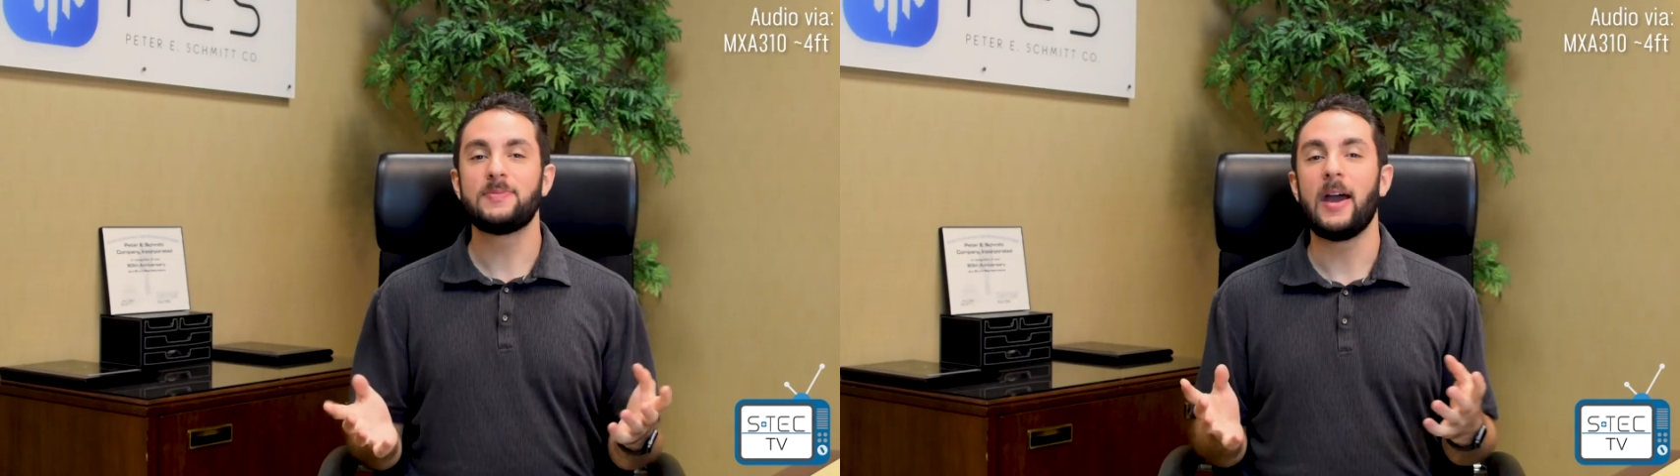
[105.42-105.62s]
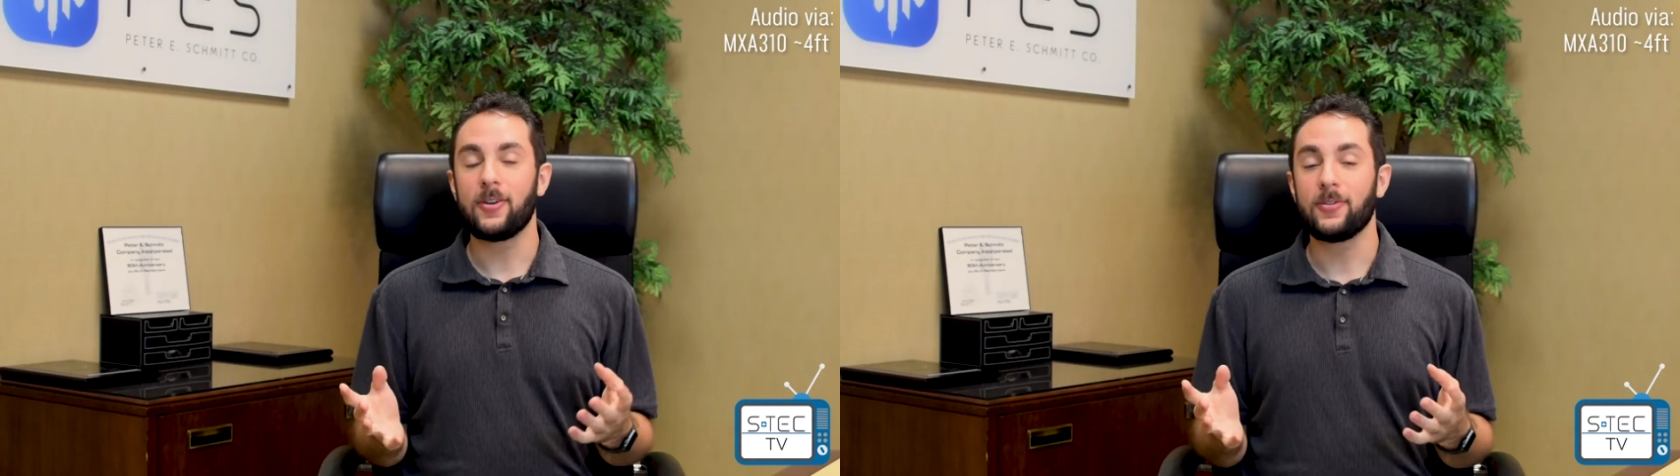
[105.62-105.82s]

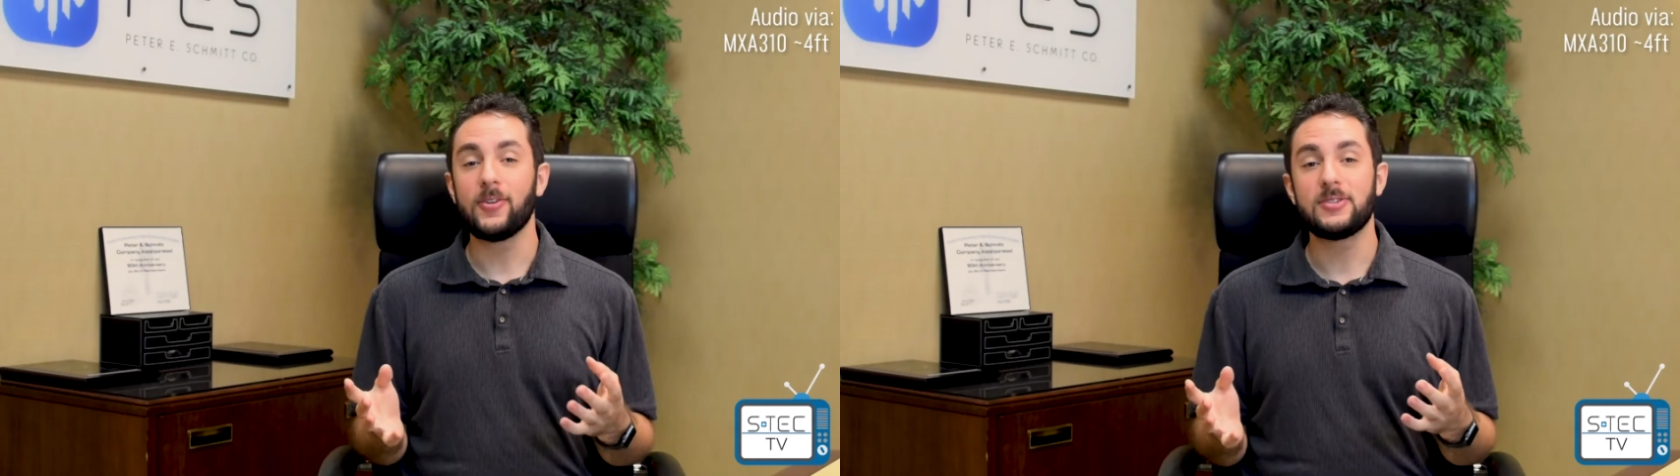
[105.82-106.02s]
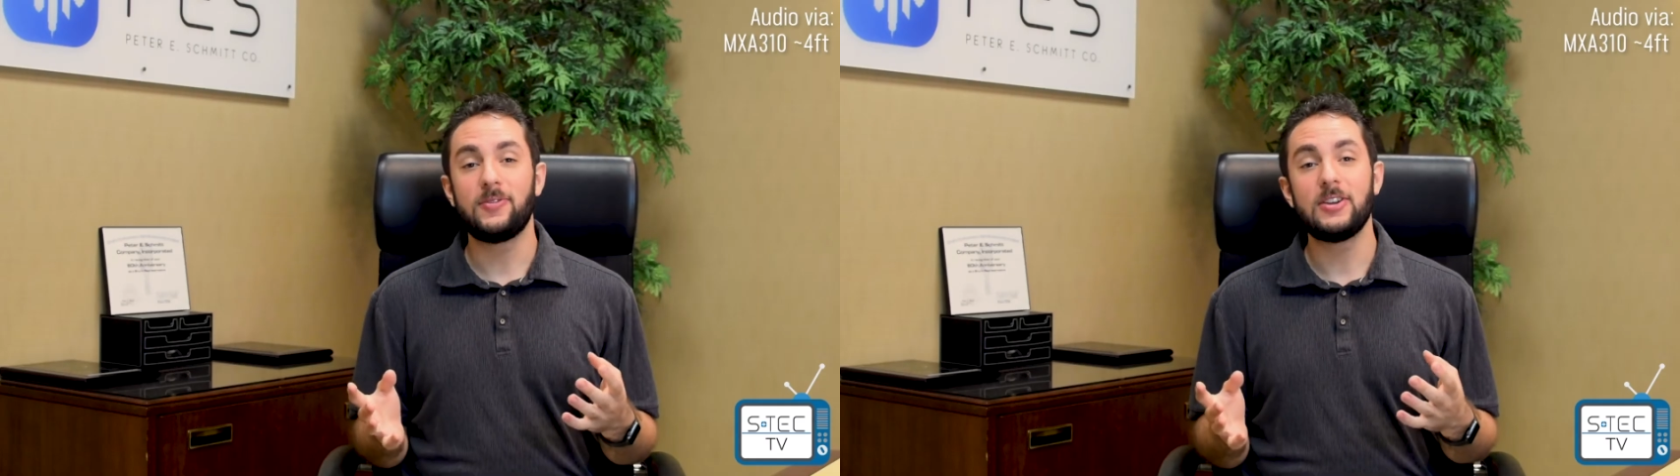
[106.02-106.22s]

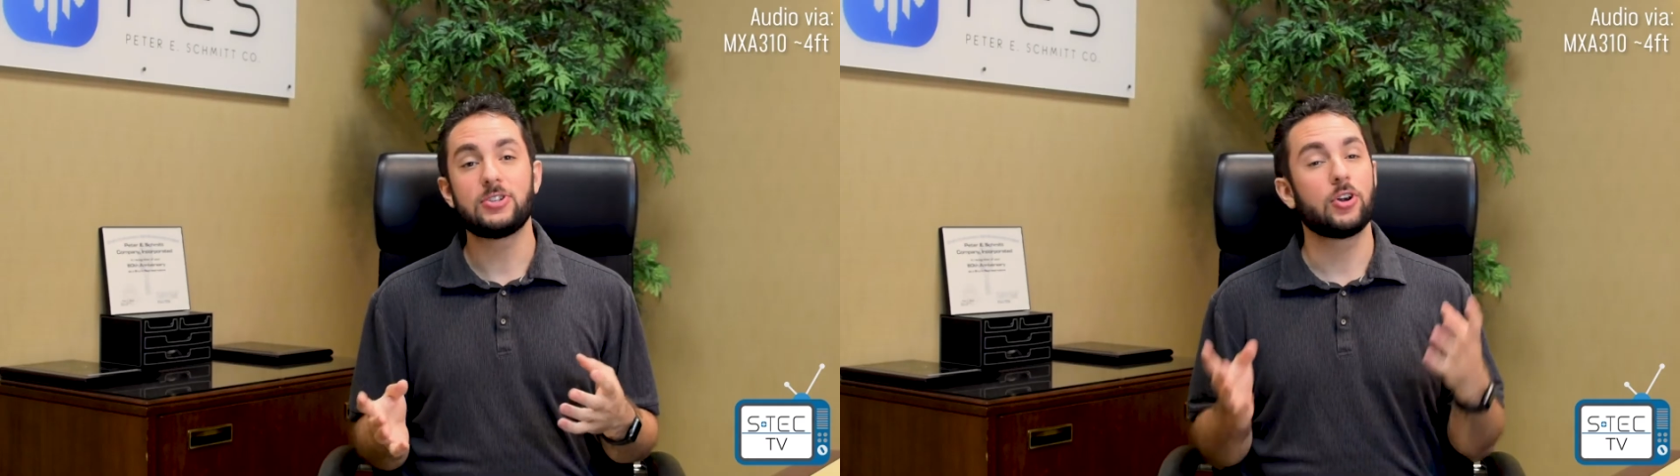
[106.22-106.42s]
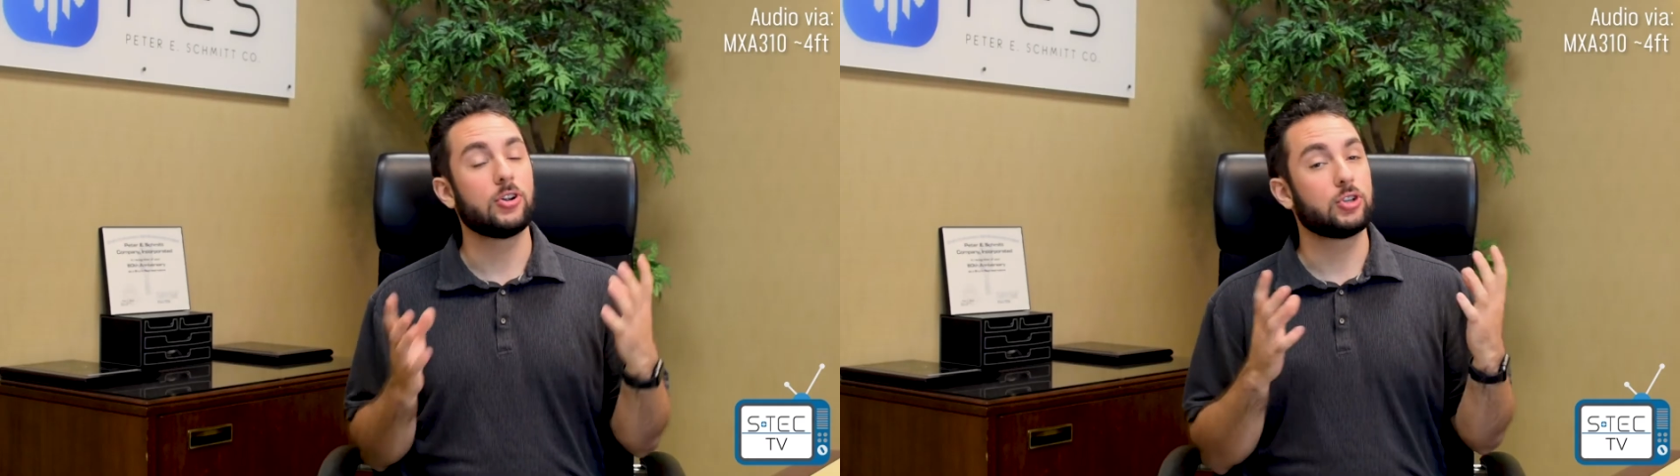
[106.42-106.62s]
microphones
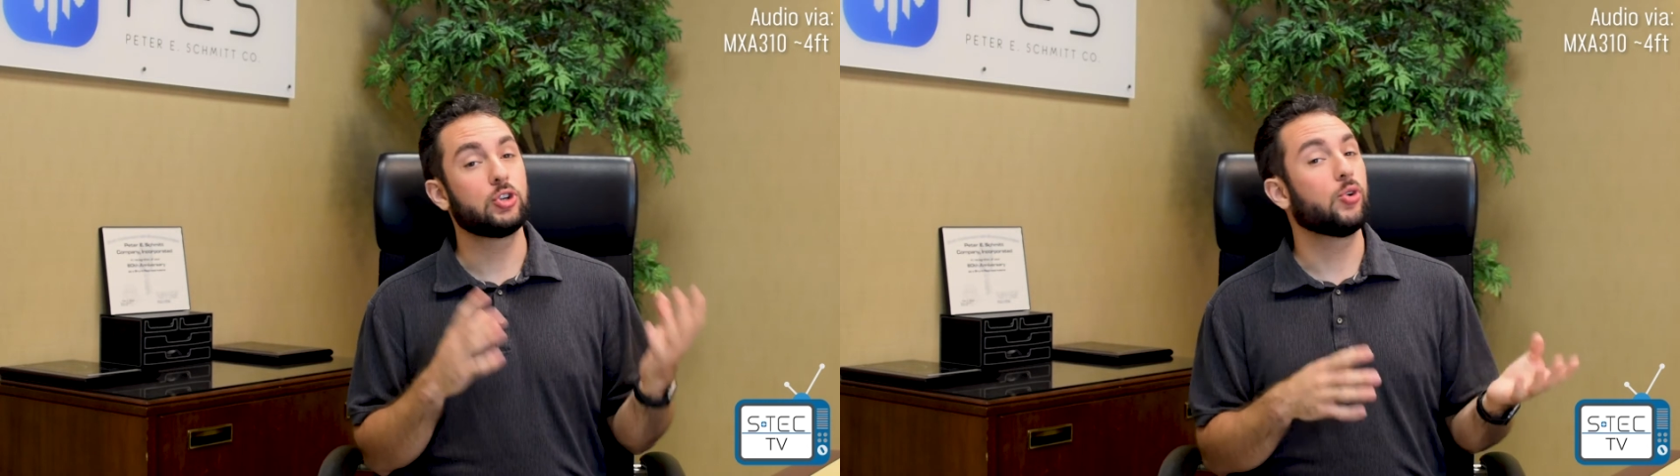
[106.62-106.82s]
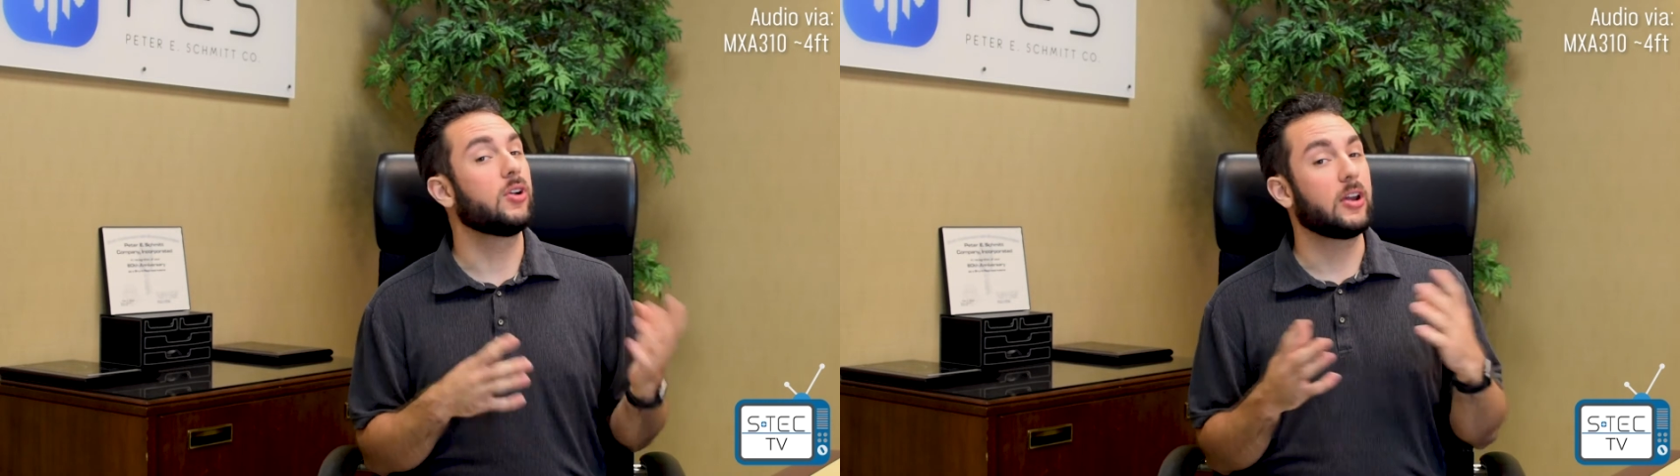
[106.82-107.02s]
feature
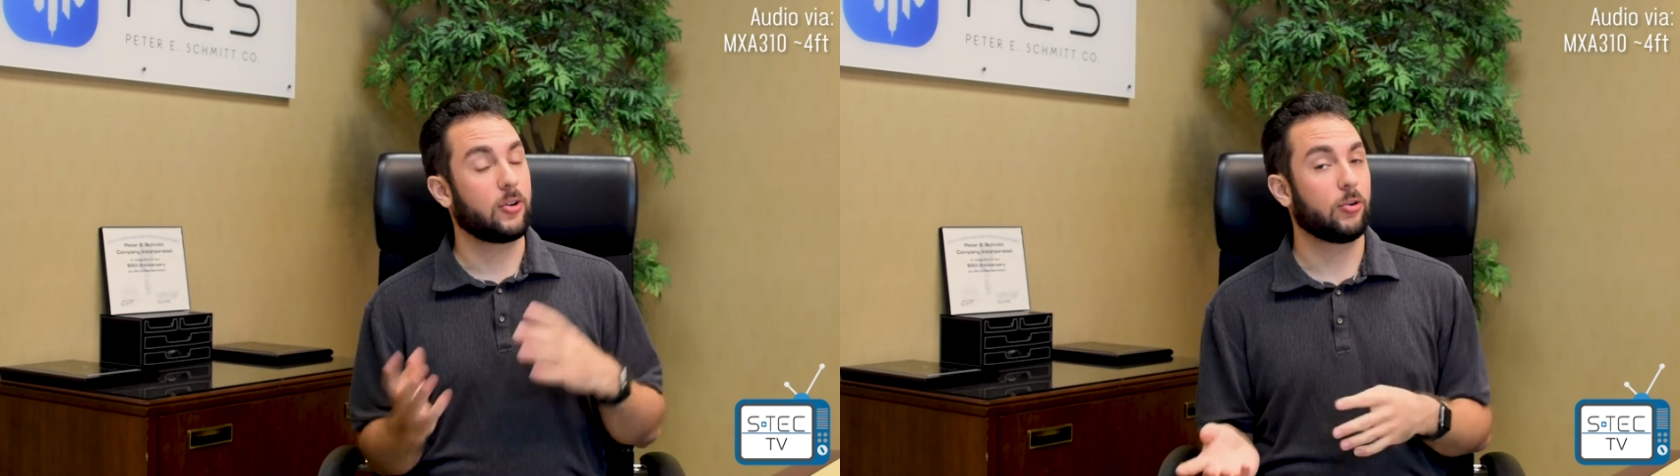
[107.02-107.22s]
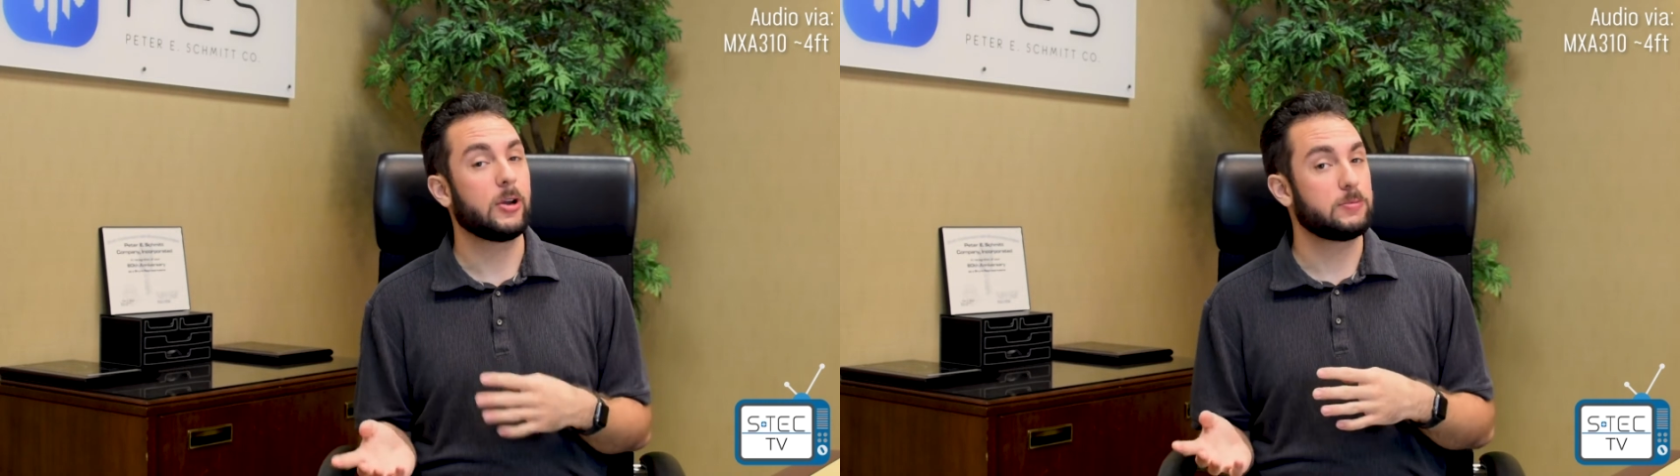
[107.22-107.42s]
Shure
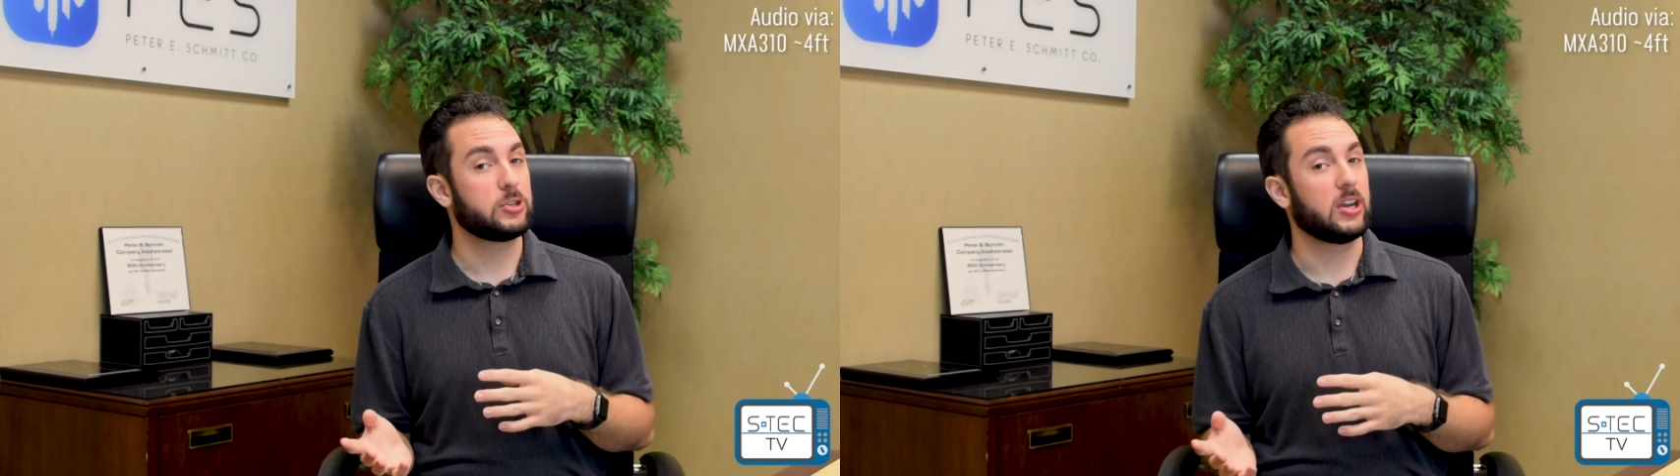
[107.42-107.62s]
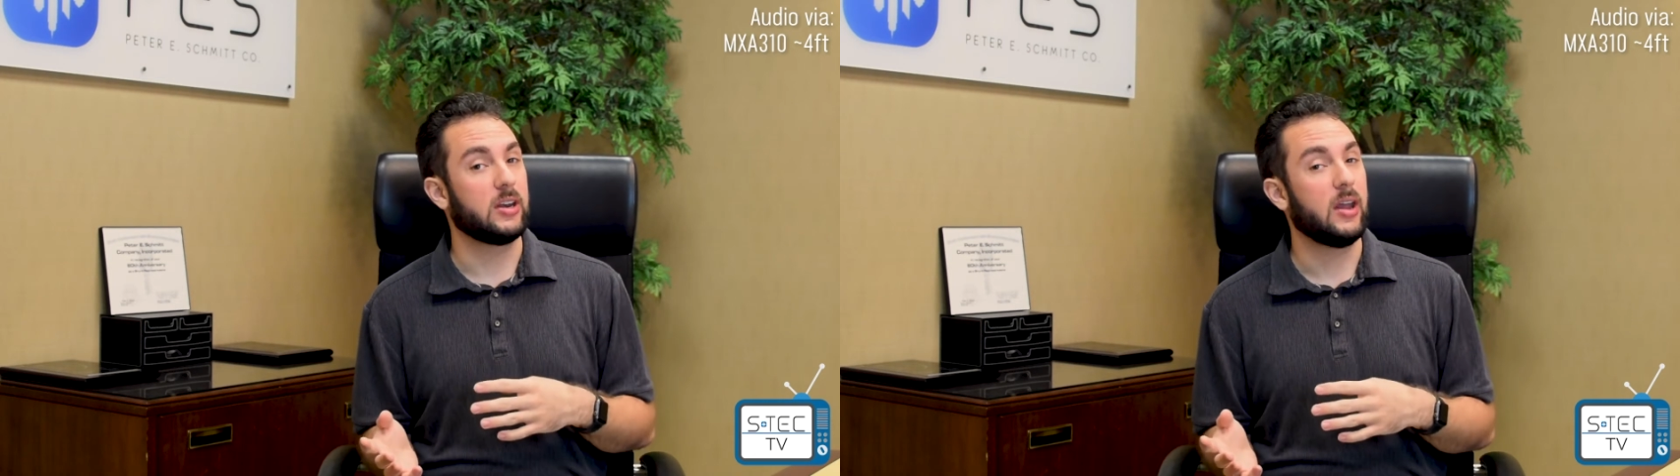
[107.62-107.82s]

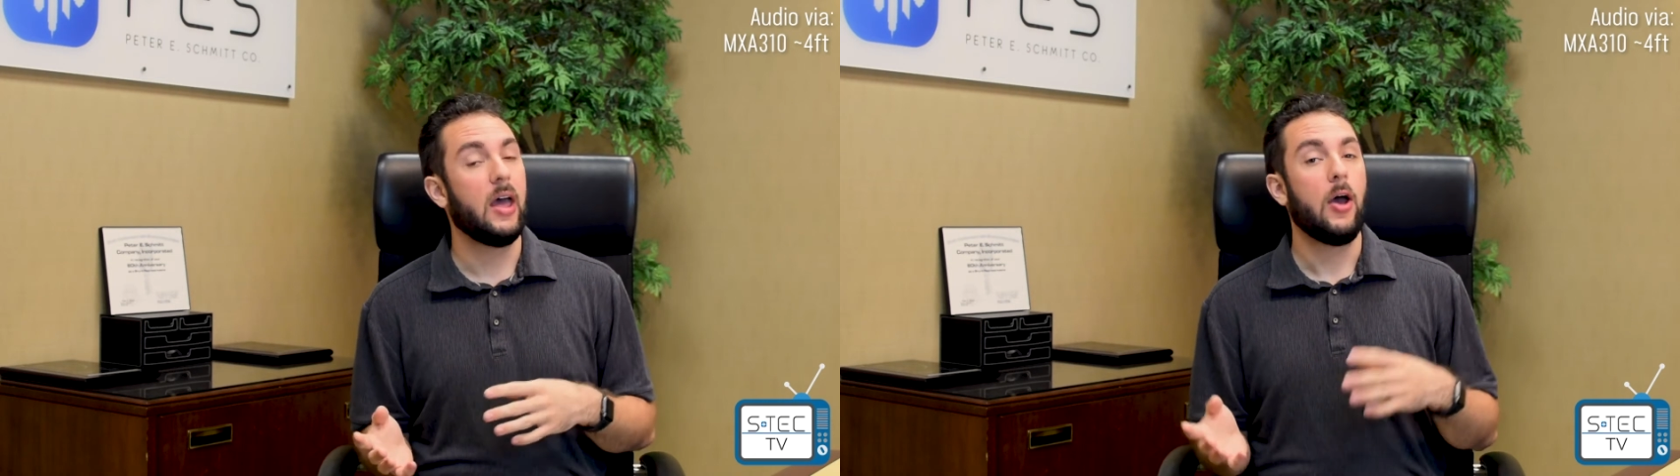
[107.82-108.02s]
encryption,